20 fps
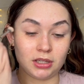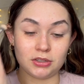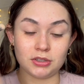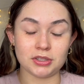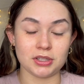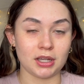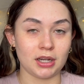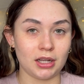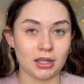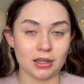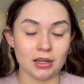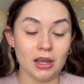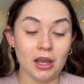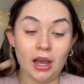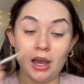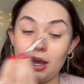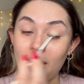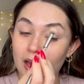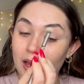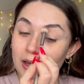Just kidding.
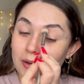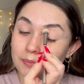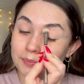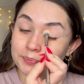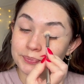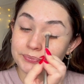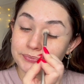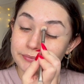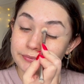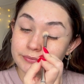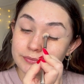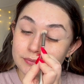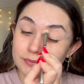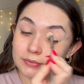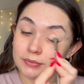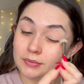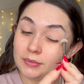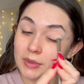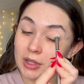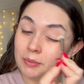
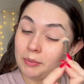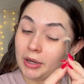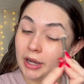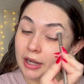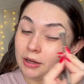But